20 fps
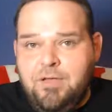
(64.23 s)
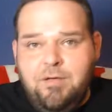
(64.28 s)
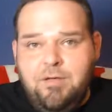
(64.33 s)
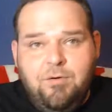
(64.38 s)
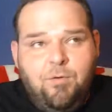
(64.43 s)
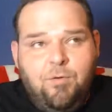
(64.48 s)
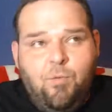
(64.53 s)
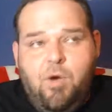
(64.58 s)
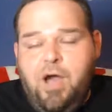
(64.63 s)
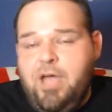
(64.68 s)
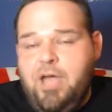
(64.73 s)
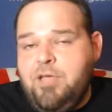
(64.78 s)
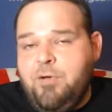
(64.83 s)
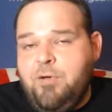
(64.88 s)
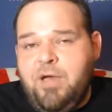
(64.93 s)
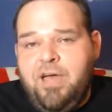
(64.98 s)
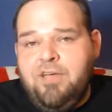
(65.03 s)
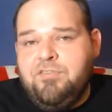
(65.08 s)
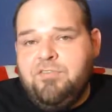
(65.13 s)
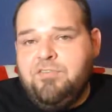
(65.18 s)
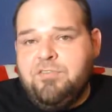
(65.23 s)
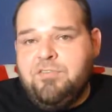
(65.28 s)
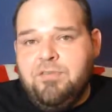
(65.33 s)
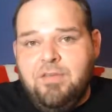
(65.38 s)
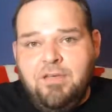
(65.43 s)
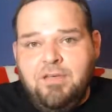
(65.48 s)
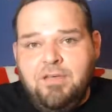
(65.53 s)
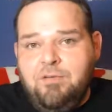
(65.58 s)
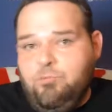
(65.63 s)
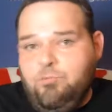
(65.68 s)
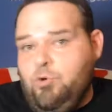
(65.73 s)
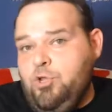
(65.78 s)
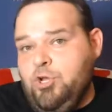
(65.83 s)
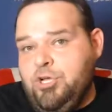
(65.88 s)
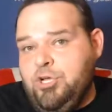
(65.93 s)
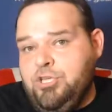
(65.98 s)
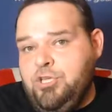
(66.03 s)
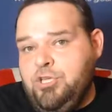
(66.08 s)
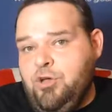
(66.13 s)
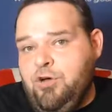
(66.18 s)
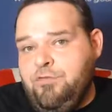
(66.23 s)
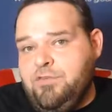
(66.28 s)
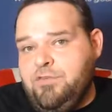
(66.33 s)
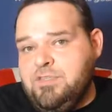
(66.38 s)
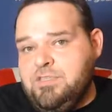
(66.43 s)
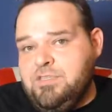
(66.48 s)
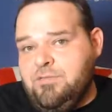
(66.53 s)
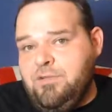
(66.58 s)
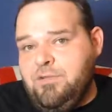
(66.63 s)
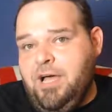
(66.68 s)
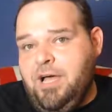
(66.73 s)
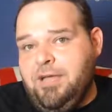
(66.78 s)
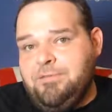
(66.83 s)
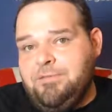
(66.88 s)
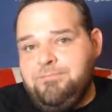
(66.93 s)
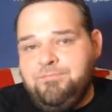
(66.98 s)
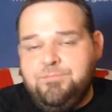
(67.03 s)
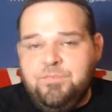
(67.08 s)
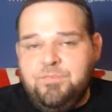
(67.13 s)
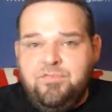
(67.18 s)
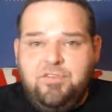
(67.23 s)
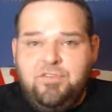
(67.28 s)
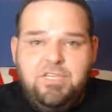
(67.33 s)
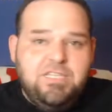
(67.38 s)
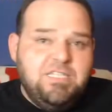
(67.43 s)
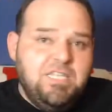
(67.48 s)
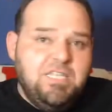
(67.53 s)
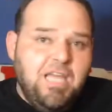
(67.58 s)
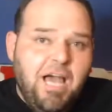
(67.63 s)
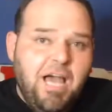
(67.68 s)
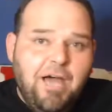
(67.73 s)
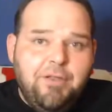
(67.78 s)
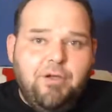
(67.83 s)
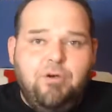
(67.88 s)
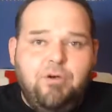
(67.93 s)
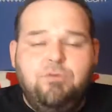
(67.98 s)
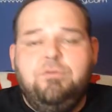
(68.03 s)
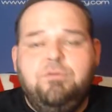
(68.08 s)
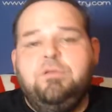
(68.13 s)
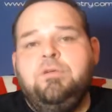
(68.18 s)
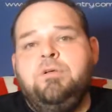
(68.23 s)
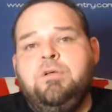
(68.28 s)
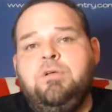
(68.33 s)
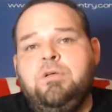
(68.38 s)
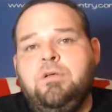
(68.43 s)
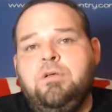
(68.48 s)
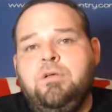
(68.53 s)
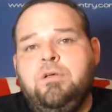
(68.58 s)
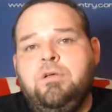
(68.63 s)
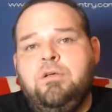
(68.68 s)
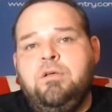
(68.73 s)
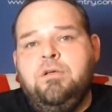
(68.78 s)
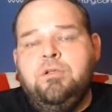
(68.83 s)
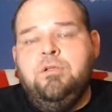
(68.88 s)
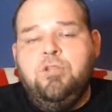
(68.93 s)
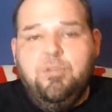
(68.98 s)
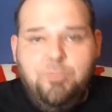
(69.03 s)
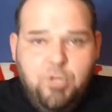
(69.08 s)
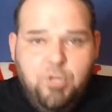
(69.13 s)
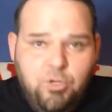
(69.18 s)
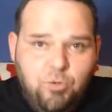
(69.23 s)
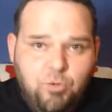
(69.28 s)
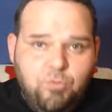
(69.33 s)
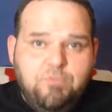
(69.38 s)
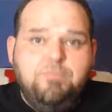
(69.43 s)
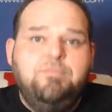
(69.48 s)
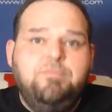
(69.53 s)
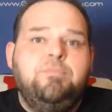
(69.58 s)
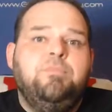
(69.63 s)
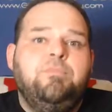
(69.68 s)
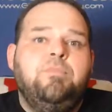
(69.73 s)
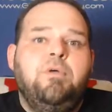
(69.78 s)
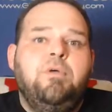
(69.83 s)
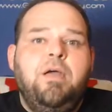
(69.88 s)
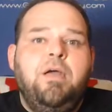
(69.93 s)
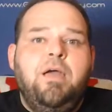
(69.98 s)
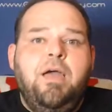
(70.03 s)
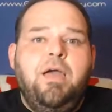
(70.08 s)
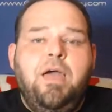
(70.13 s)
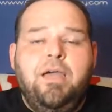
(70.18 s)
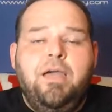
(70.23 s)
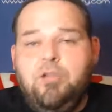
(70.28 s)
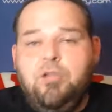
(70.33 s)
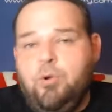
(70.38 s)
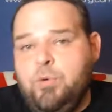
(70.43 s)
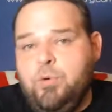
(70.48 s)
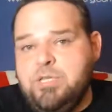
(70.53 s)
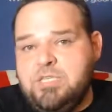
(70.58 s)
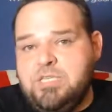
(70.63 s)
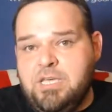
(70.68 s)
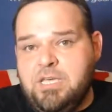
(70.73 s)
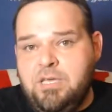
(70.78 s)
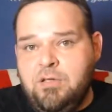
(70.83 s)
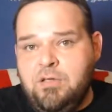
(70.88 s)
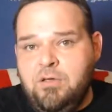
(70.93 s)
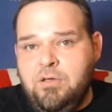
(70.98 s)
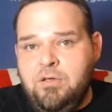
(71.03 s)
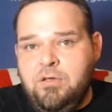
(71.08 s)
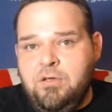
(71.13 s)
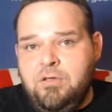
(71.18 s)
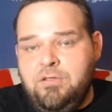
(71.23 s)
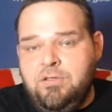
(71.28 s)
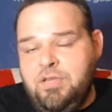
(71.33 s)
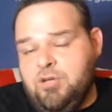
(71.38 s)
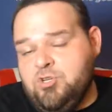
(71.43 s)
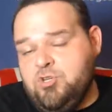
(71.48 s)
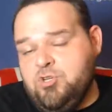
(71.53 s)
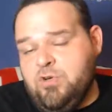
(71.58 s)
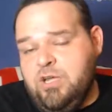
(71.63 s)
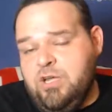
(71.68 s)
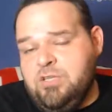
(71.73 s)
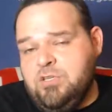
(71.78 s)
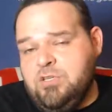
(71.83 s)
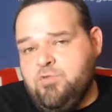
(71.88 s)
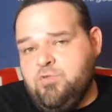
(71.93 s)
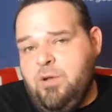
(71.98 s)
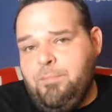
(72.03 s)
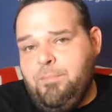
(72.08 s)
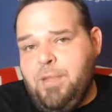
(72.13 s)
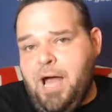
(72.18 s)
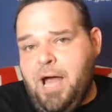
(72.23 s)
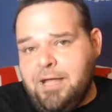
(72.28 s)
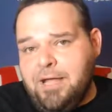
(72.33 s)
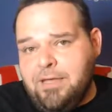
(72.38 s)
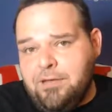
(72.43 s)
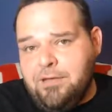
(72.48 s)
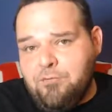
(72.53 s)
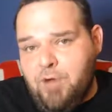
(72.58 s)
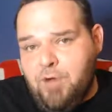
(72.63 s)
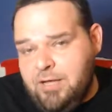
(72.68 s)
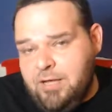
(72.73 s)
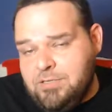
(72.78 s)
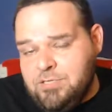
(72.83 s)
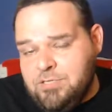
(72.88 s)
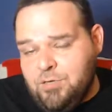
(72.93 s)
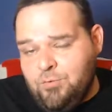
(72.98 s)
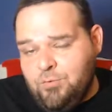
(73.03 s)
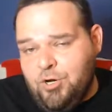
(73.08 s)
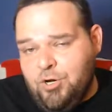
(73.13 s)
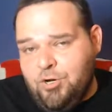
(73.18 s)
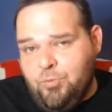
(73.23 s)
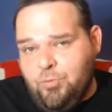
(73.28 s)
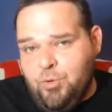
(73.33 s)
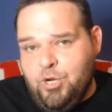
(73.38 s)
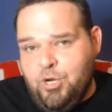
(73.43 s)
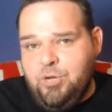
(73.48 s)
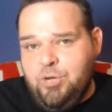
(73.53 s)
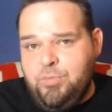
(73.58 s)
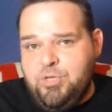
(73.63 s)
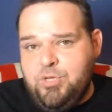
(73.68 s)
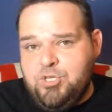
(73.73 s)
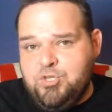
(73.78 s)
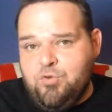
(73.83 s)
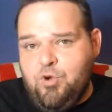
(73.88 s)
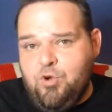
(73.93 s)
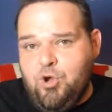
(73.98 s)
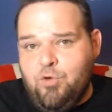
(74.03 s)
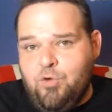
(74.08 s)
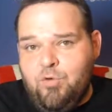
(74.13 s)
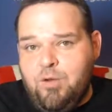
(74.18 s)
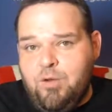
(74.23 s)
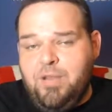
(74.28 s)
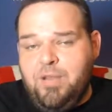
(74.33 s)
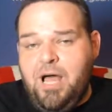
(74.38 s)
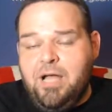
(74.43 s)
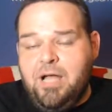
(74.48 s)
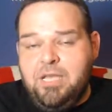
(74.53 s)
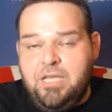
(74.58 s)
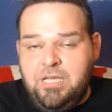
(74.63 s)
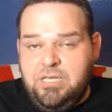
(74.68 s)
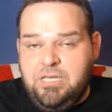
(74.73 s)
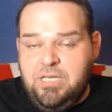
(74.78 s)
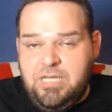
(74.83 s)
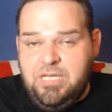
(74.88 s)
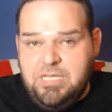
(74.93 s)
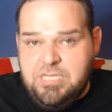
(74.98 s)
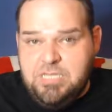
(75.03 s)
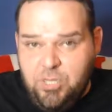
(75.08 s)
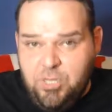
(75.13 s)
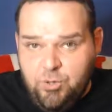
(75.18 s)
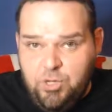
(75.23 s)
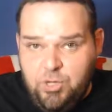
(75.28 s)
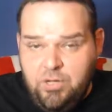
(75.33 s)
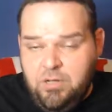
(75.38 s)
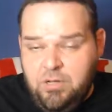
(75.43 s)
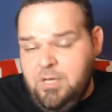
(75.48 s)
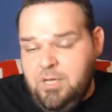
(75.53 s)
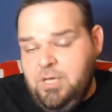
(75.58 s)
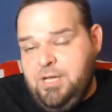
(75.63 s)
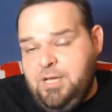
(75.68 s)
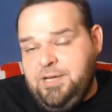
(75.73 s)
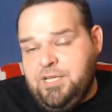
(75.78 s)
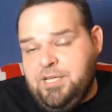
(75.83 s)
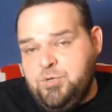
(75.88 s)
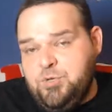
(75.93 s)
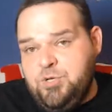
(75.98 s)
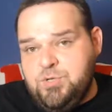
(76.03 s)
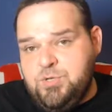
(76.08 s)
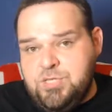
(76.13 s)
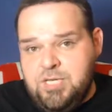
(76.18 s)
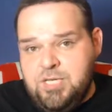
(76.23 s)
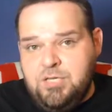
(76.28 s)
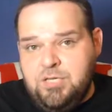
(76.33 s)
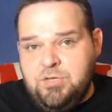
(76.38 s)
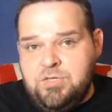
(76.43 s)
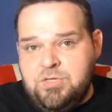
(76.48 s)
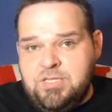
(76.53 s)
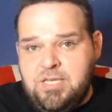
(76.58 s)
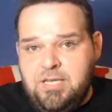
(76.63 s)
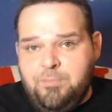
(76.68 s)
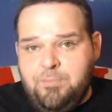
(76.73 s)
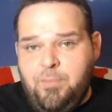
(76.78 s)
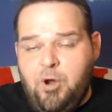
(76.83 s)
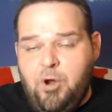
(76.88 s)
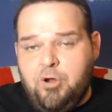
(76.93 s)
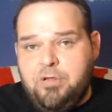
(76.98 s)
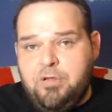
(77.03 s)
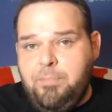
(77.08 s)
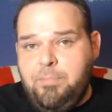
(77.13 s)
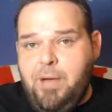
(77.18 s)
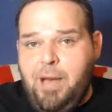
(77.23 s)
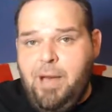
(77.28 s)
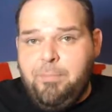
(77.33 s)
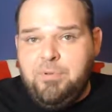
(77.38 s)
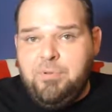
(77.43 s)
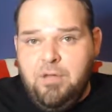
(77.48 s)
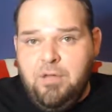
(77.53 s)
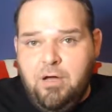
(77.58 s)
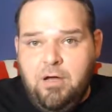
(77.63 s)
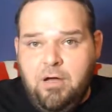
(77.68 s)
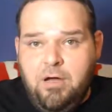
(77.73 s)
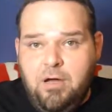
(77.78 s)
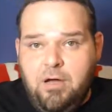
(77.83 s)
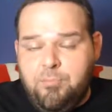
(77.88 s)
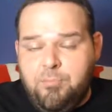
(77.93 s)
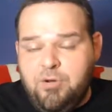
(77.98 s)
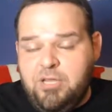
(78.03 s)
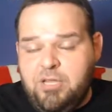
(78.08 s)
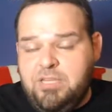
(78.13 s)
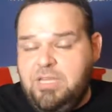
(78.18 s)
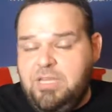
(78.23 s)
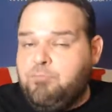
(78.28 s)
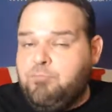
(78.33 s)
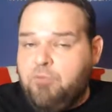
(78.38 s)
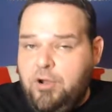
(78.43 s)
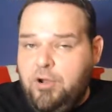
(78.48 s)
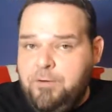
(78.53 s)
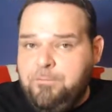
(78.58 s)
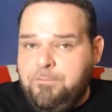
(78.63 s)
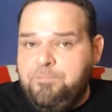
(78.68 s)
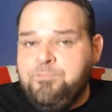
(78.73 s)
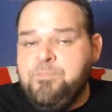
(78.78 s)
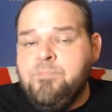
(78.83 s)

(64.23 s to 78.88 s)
Why, you ask? Well, look at the offensive line. Feliciano, Lemieux, and Glowinski. Their strength is run blocking, right? So we're going to be strong run blocking in the interior. And that's what you're seeing. You're seeing Barkley pop a pretty deep run.